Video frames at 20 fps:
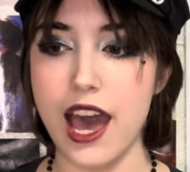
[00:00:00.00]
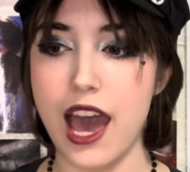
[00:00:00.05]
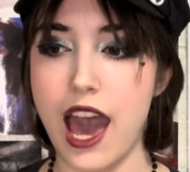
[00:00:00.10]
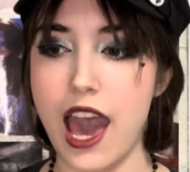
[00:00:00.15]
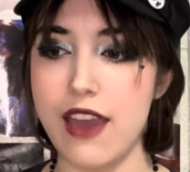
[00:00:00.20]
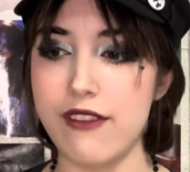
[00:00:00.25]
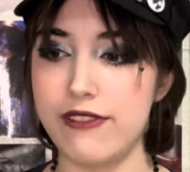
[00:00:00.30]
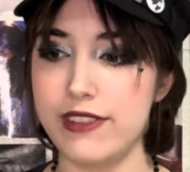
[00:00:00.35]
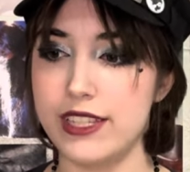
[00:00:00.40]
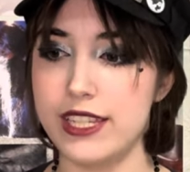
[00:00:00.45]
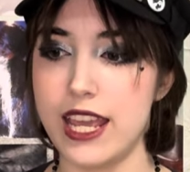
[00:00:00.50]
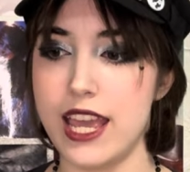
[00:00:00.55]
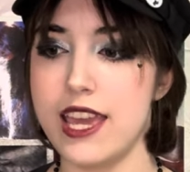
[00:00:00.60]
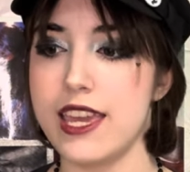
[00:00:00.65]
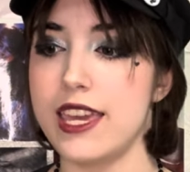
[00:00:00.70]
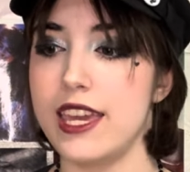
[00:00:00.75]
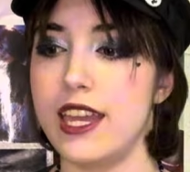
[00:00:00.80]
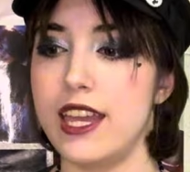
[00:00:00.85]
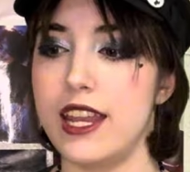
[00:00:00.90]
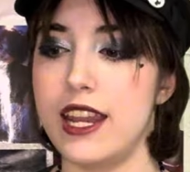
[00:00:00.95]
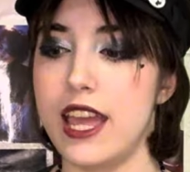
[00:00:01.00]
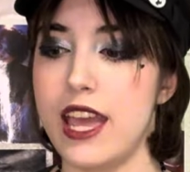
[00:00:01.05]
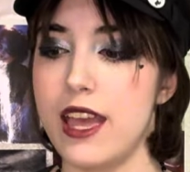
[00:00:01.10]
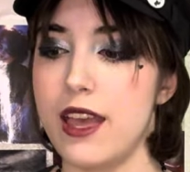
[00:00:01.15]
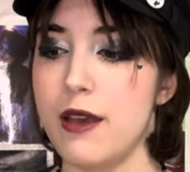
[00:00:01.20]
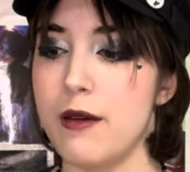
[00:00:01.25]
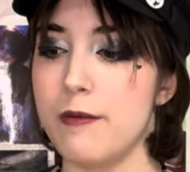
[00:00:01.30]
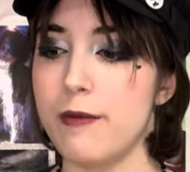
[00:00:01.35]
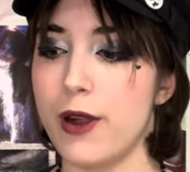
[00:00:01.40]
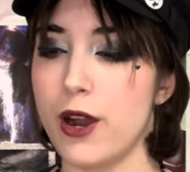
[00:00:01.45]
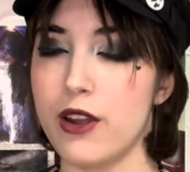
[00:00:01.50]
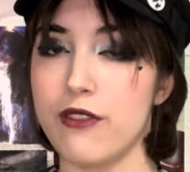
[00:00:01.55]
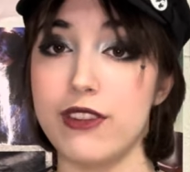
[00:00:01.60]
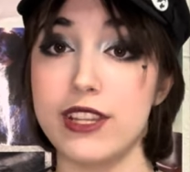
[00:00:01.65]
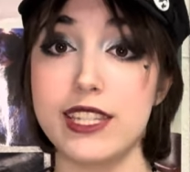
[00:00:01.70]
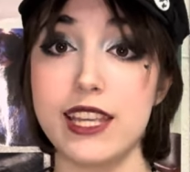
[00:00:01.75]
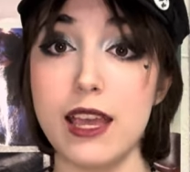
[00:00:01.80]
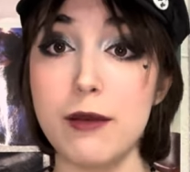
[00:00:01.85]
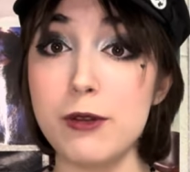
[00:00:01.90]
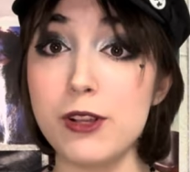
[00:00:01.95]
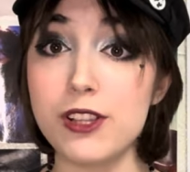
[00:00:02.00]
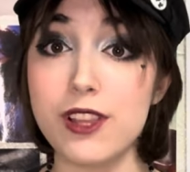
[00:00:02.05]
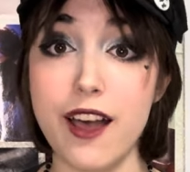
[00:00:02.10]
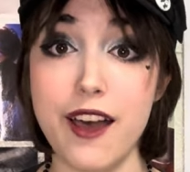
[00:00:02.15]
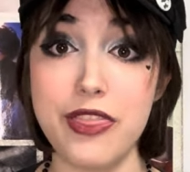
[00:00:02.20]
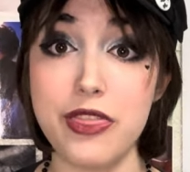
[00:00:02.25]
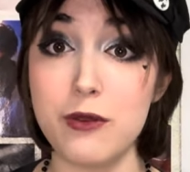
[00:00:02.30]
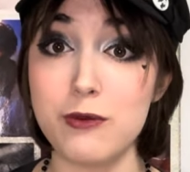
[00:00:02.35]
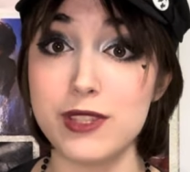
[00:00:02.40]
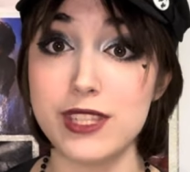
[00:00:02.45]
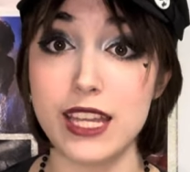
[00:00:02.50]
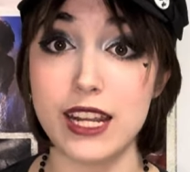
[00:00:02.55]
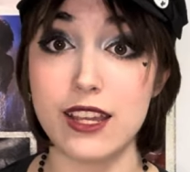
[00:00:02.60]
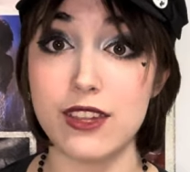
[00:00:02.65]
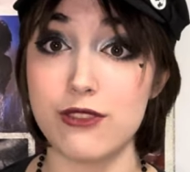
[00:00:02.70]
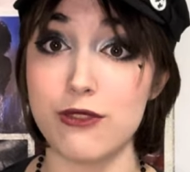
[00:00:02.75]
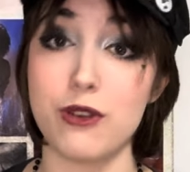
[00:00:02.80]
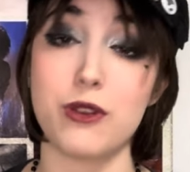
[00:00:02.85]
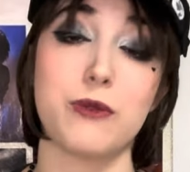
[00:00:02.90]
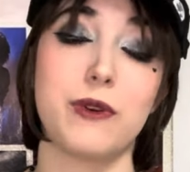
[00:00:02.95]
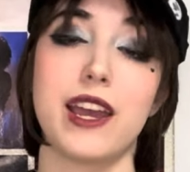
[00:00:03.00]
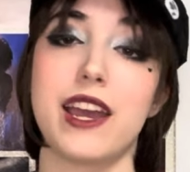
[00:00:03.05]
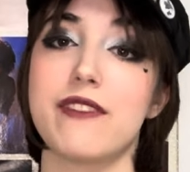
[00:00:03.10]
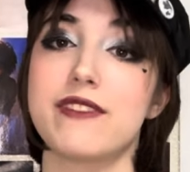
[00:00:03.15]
I've taken part of a tablecloth that was getting thrown away.